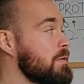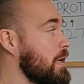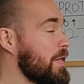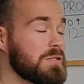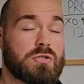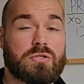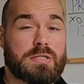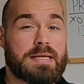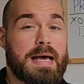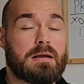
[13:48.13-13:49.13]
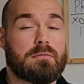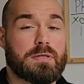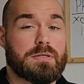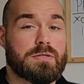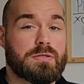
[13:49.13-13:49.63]
Now that's just the
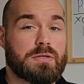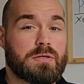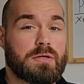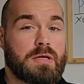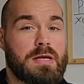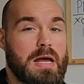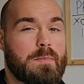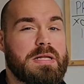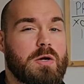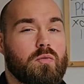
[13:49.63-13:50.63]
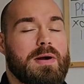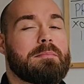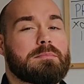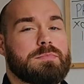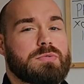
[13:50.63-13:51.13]
calories. How many
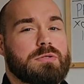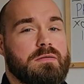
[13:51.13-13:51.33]
grams